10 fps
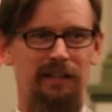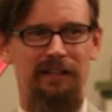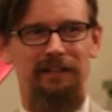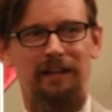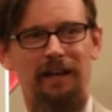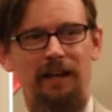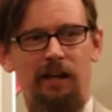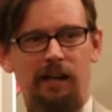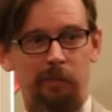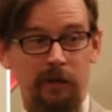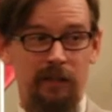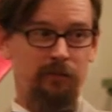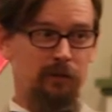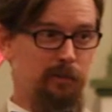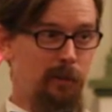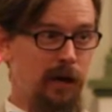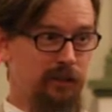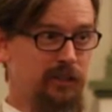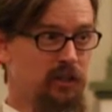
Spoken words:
And I'm going to give you the modern